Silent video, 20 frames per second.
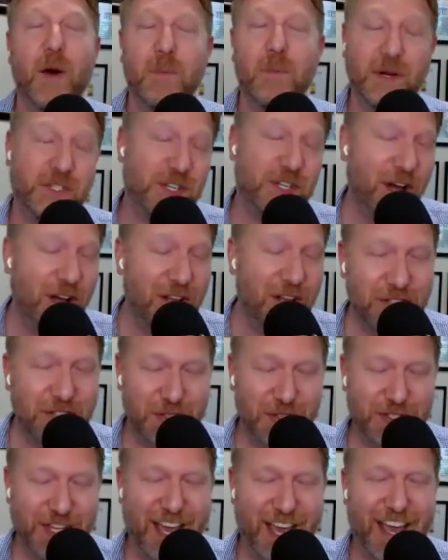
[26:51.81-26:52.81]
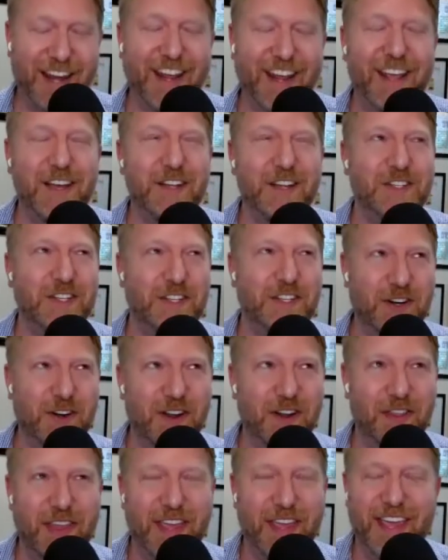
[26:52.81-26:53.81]
but she also said she
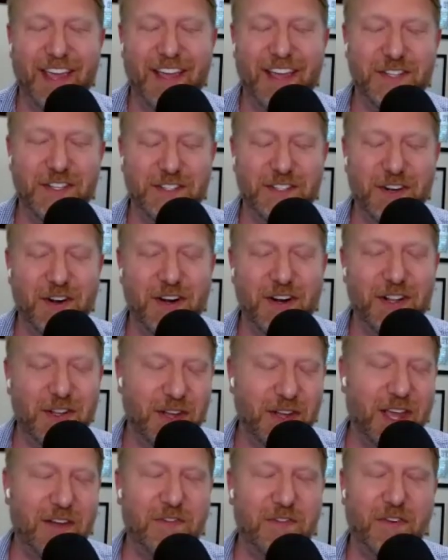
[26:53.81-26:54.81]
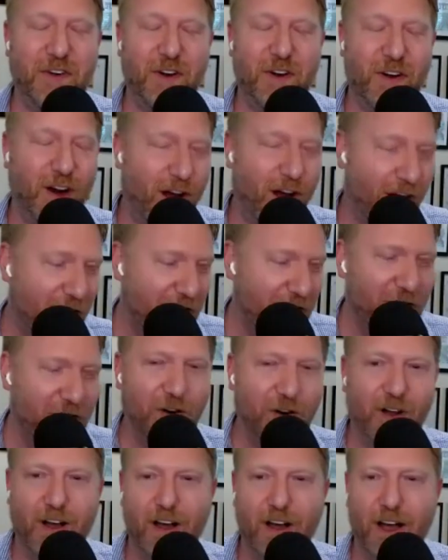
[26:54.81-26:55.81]
started thinking she started looking for other